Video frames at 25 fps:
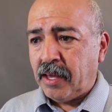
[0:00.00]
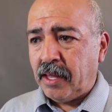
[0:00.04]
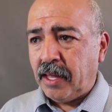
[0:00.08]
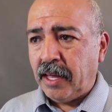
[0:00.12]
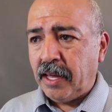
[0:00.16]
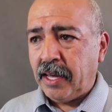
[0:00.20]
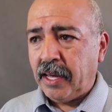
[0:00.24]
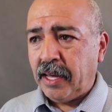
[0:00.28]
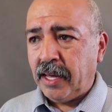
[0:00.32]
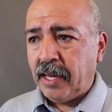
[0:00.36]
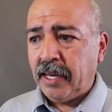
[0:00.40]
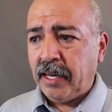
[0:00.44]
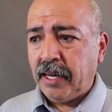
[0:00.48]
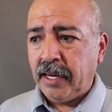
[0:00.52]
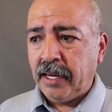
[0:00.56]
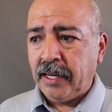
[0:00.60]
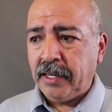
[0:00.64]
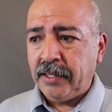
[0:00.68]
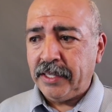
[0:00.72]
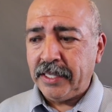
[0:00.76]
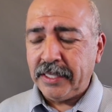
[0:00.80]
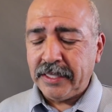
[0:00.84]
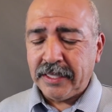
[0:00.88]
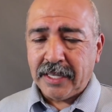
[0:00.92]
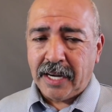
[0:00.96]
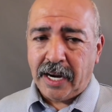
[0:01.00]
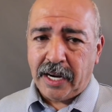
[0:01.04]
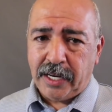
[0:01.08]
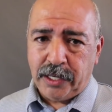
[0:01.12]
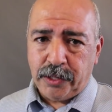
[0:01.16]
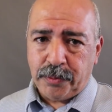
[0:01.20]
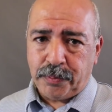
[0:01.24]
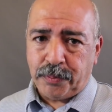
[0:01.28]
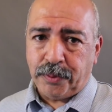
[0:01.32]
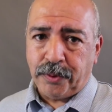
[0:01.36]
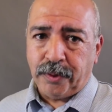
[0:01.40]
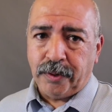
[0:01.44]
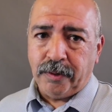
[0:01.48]
and this kind
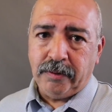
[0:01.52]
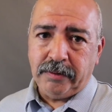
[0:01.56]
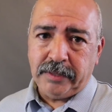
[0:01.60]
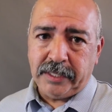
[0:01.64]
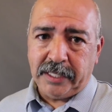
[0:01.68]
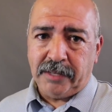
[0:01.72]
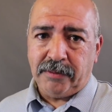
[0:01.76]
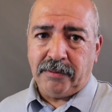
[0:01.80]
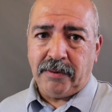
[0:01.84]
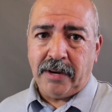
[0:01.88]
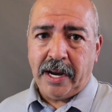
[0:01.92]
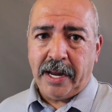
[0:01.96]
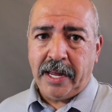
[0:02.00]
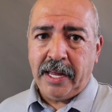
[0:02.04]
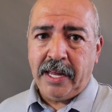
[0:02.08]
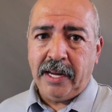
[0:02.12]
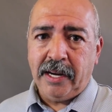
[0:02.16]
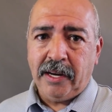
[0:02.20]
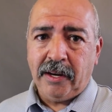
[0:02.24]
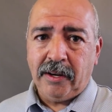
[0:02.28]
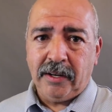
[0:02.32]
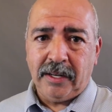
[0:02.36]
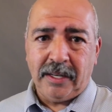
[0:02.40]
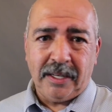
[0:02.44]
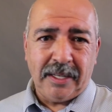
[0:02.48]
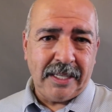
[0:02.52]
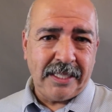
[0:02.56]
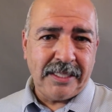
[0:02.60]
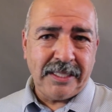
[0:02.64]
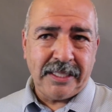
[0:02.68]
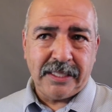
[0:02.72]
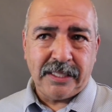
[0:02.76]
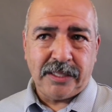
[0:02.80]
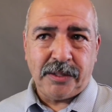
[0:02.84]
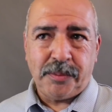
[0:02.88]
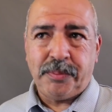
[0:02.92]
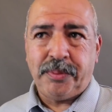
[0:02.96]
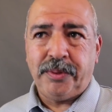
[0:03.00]
of proves it right here, unless
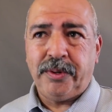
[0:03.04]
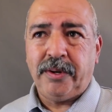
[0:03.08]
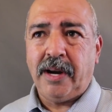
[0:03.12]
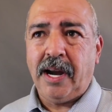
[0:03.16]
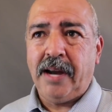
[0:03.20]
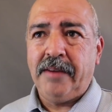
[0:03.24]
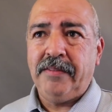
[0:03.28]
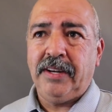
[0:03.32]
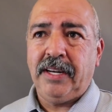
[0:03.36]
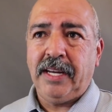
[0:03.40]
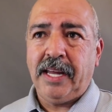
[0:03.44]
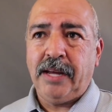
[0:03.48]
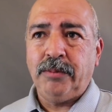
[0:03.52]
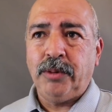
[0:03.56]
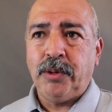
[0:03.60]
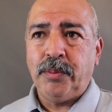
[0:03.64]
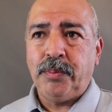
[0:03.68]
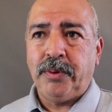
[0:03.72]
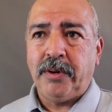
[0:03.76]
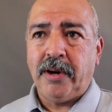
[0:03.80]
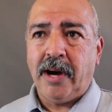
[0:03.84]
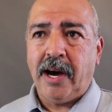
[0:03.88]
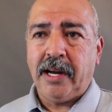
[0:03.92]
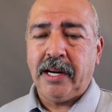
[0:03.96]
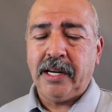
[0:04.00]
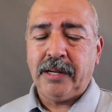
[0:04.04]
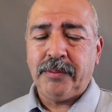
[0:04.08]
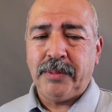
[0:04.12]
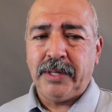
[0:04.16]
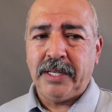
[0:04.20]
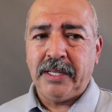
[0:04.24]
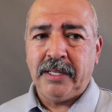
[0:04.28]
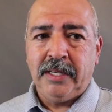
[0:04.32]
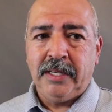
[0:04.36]
it's a private label product. But